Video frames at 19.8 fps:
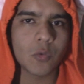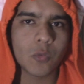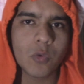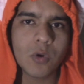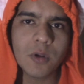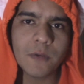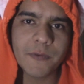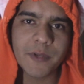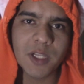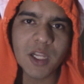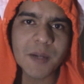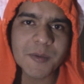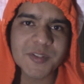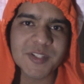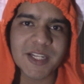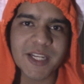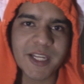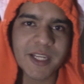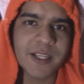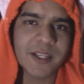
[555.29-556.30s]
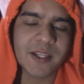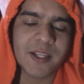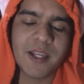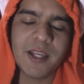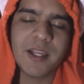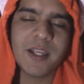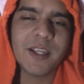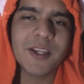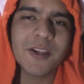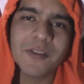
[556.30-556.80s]
Wolfie Loves Link,
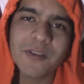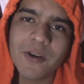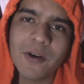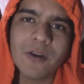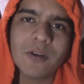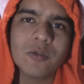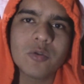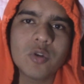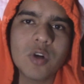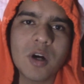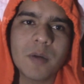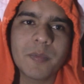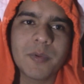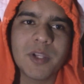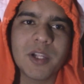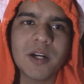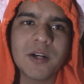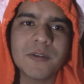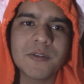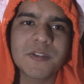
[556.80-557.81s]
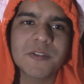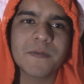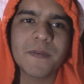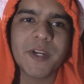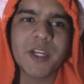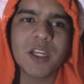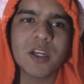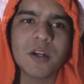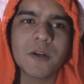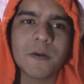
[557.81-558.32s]
a cute girl who uploads
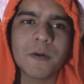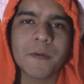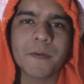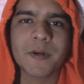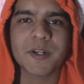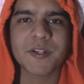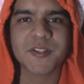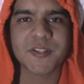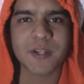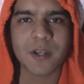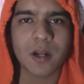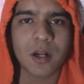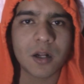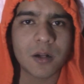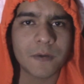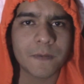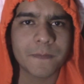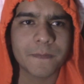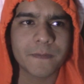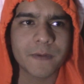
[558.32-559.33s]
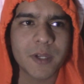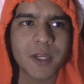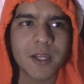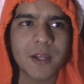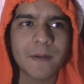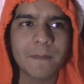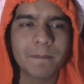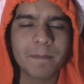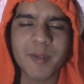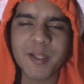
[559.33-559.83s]
video of herself
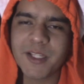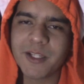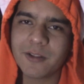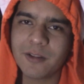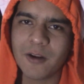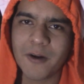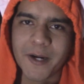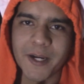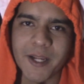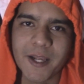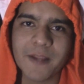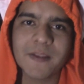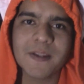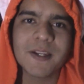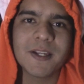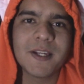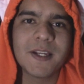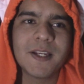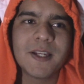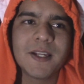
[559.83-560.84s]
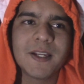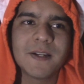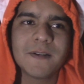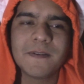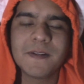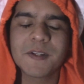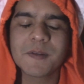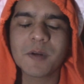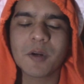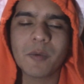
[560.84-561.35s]
playing the clarinet,
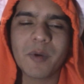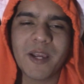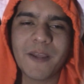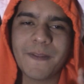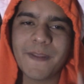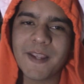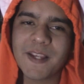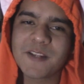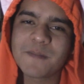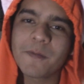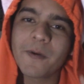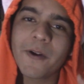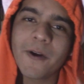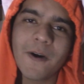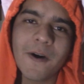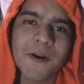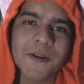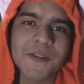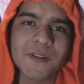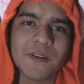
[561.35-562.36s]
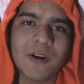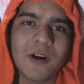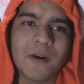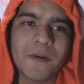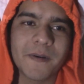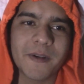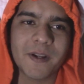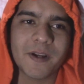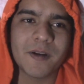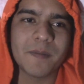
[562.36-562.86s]
which by the way I think is pretty hard to
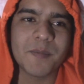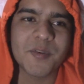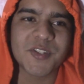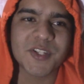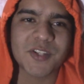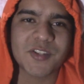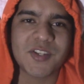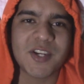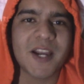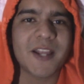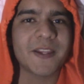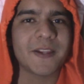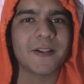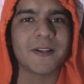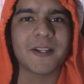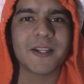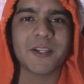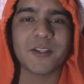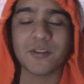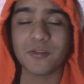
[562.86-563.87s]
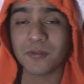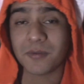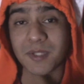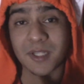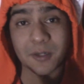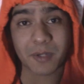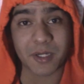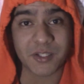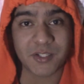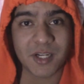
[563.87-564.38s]
own a music channel, and you're doing
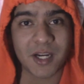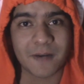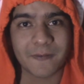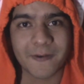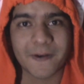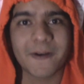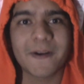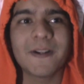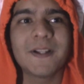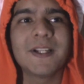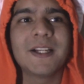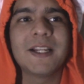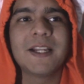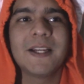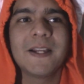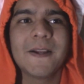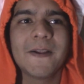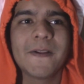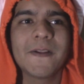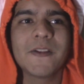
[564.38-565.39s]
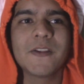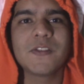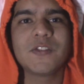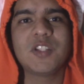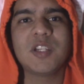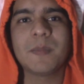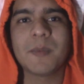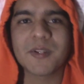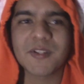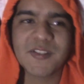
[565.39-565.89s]
a great job, girl.
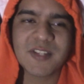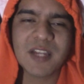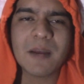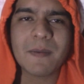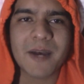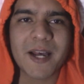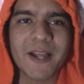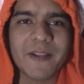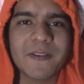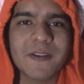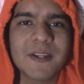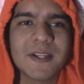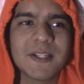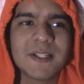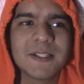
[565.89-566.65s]
Jimon Sabat,